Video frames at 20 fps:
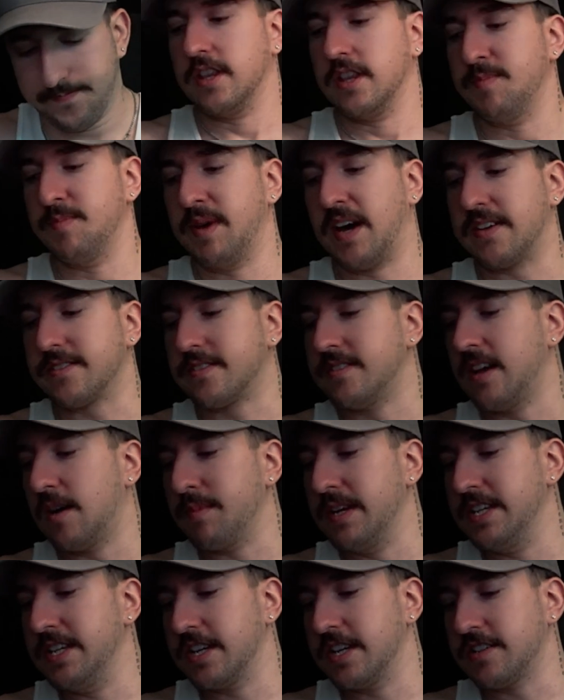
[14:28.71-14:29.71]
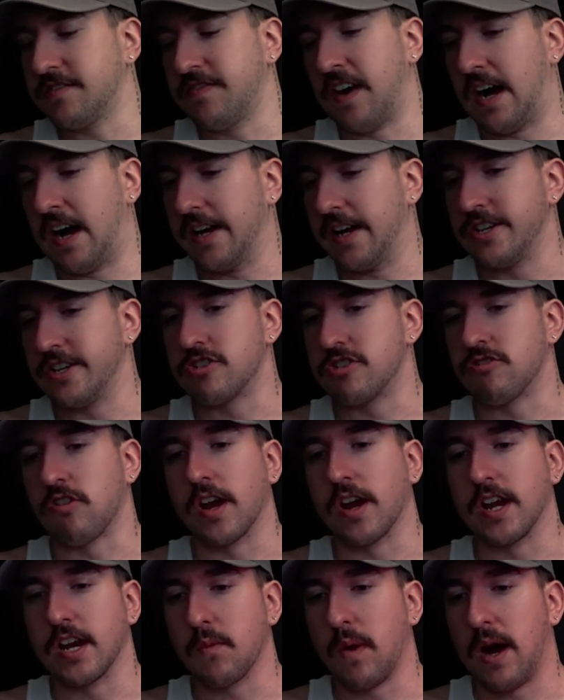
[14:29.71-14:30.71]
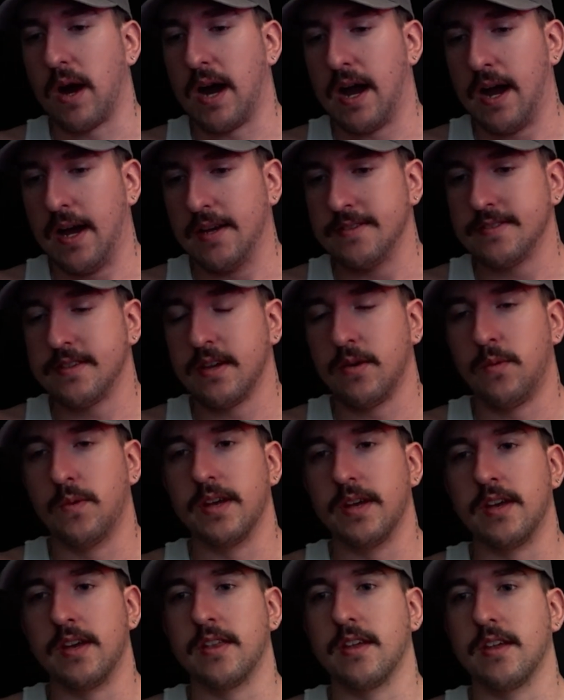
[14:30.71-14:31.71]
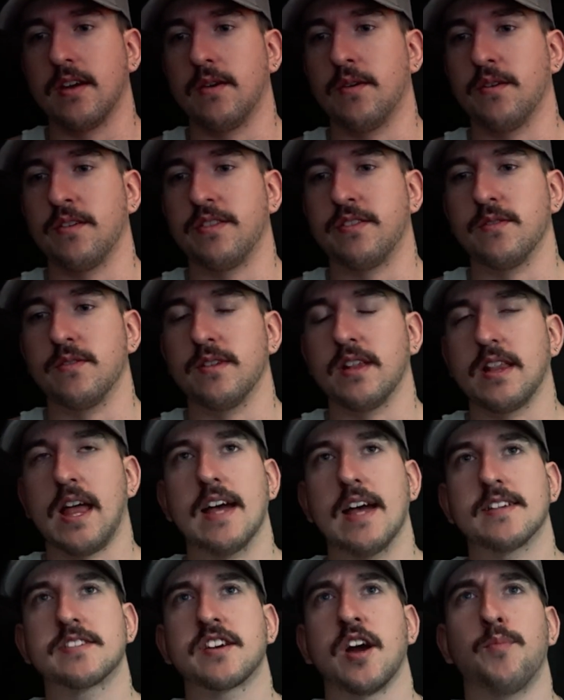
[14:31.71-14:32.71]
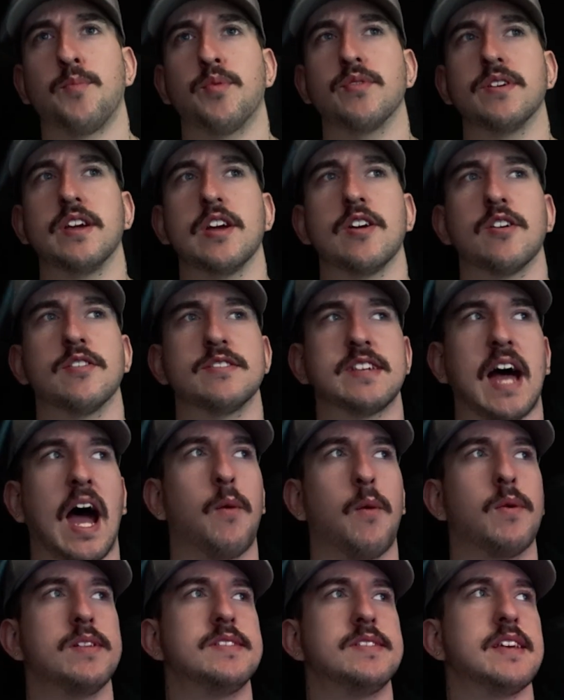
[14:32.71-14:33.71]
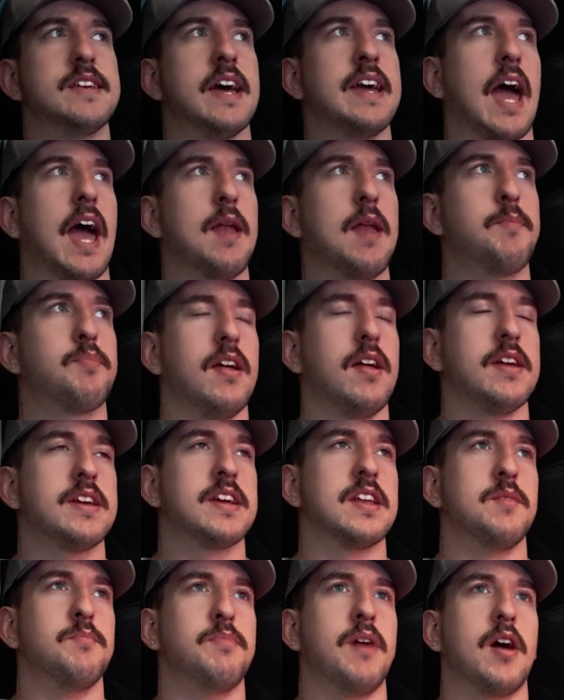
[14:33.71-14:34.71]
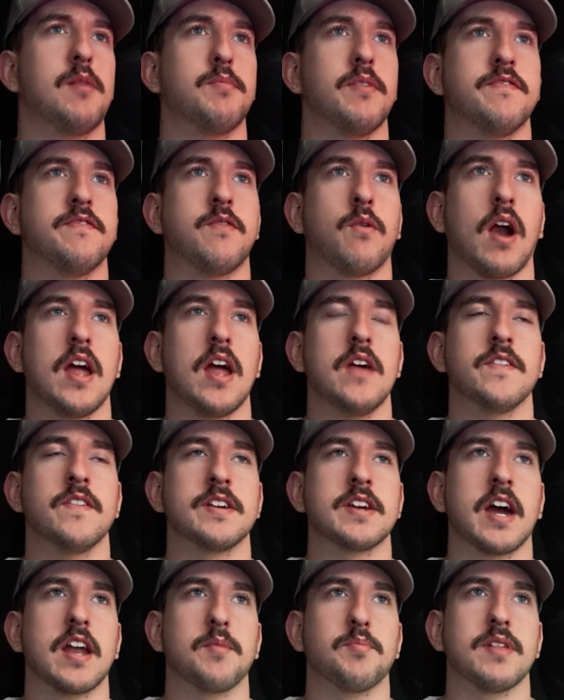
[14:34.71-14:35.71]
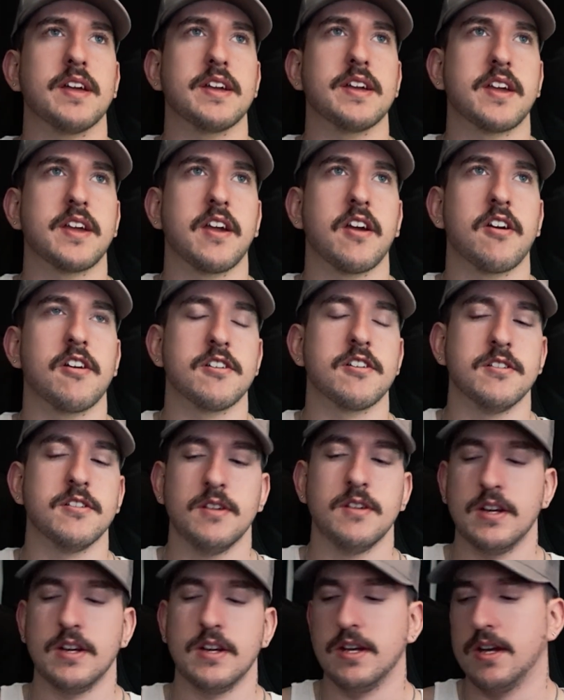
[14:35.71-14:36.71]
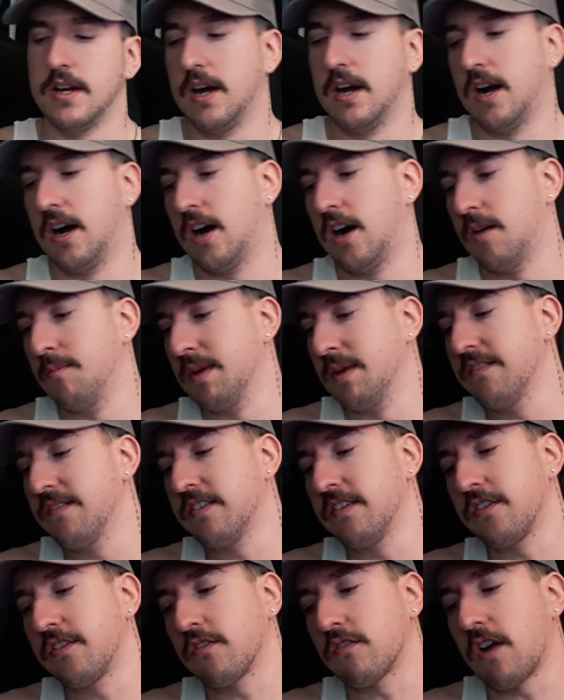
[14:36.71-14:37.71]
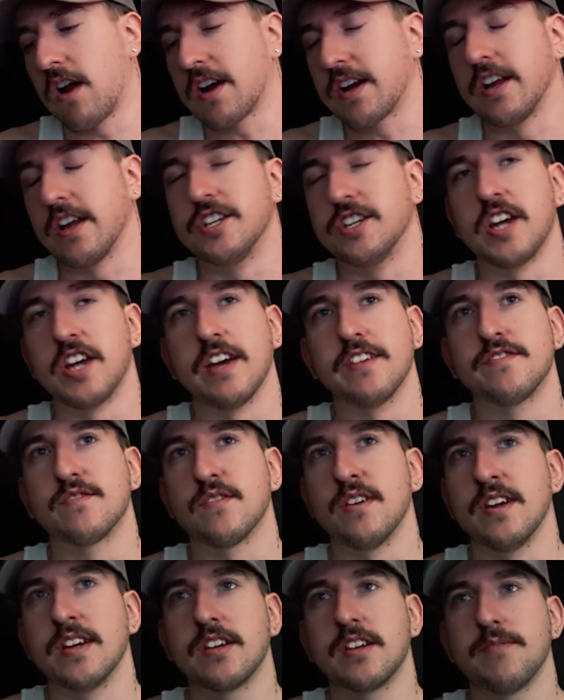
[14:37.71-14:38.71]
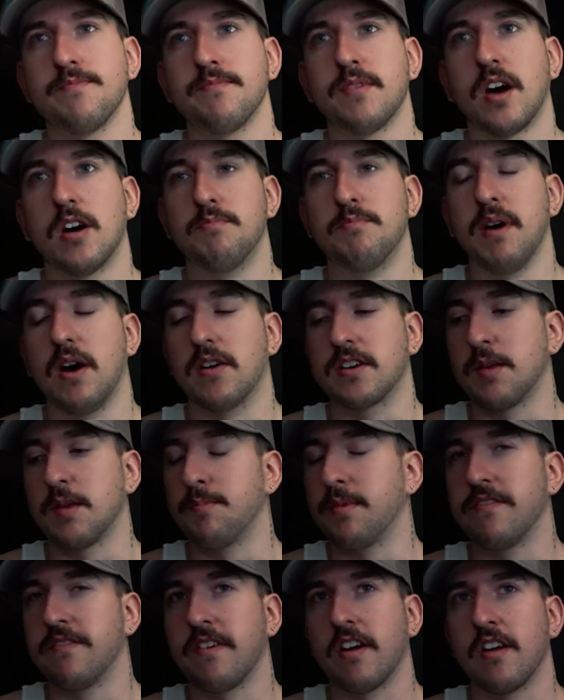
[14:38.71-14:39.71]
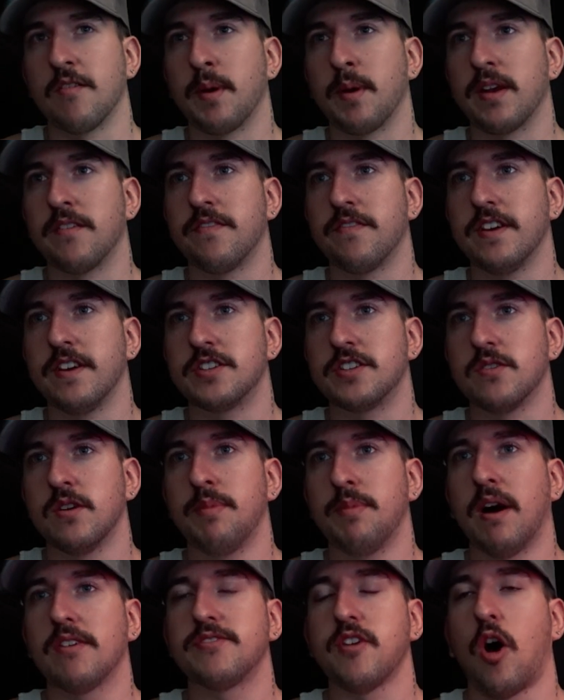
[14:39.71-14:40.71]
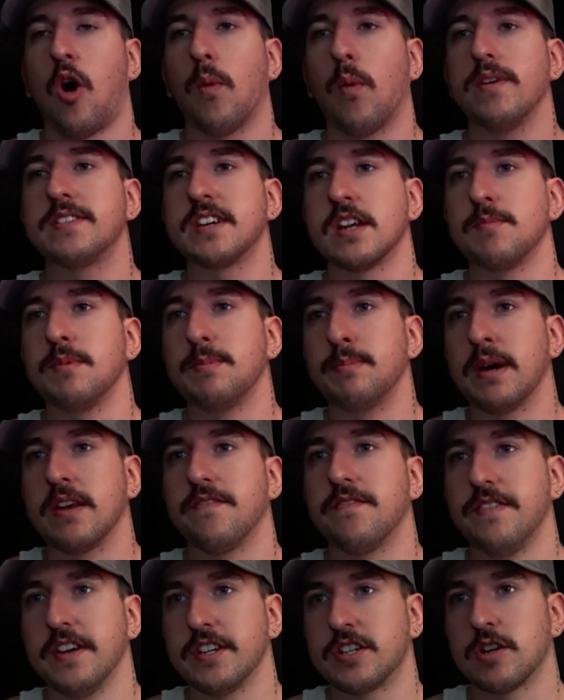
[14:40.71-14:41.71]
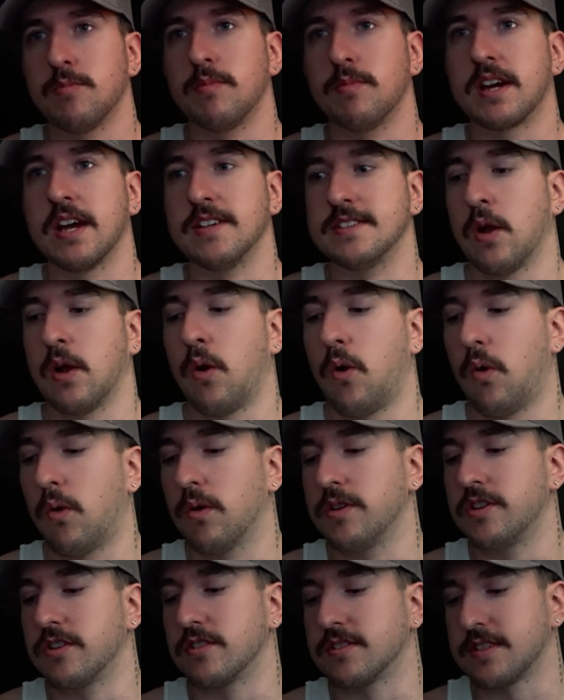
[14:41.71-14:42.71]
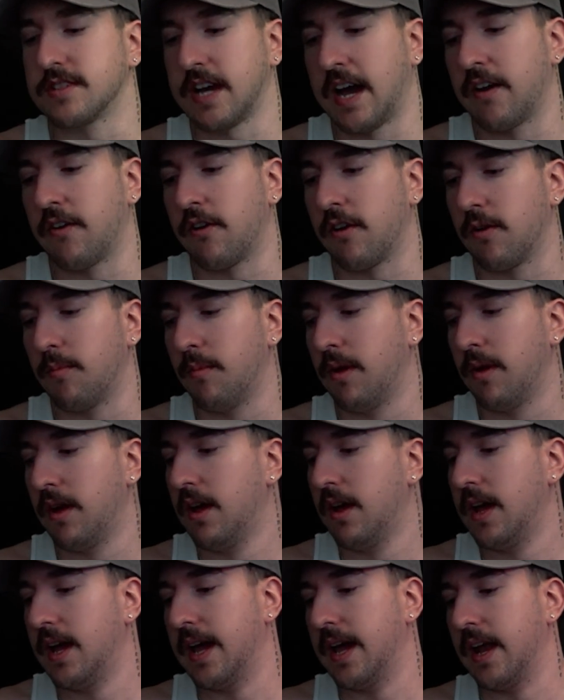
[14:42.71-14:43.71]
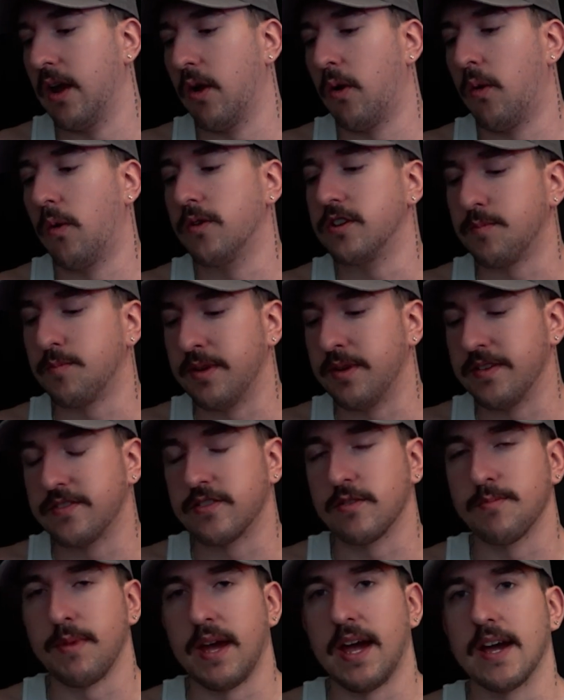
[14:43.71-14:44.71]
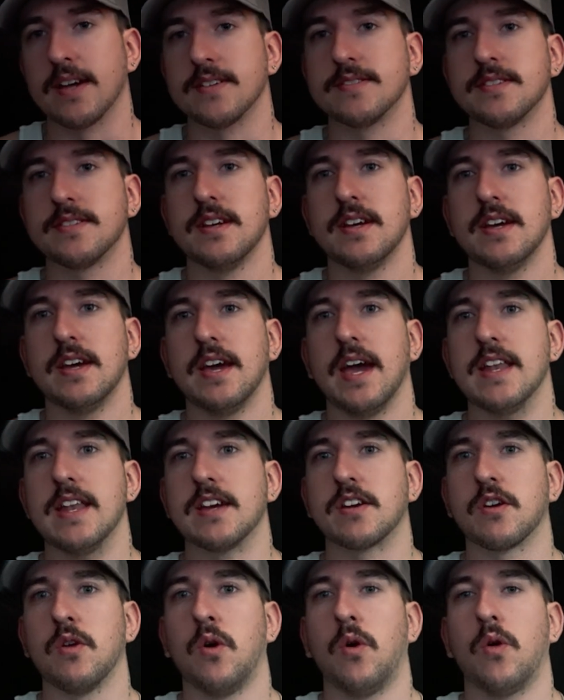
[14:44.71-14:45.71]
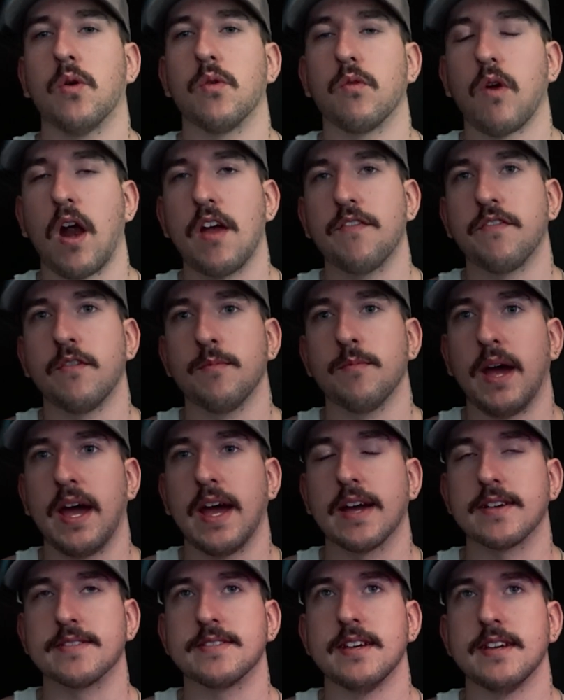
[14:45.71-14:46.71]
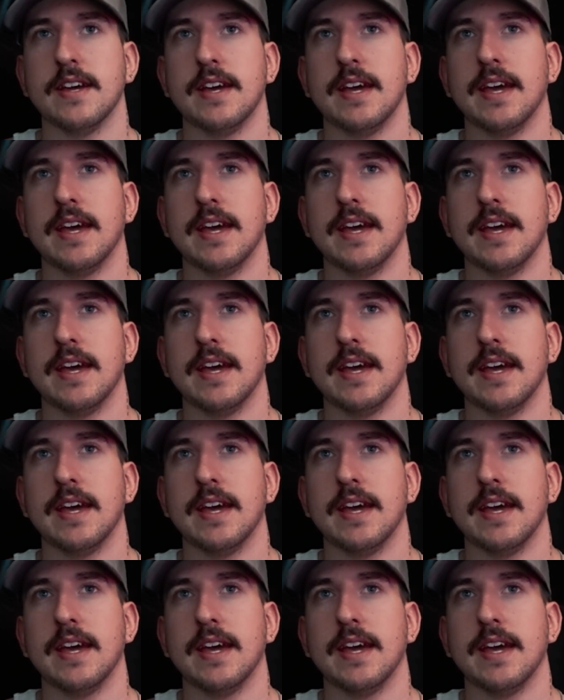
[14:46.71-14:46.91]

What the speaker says: The belt's done me just fine training wise with through the last couple years. I would say I'd probably get a belt before I even got a plate carrier. Even if you're rocking a chest rig, a belt can be very beneficial. A belt's always going to be beneficial because it holds your sidearm and it holds your pistol mags and it could hold rifle mags.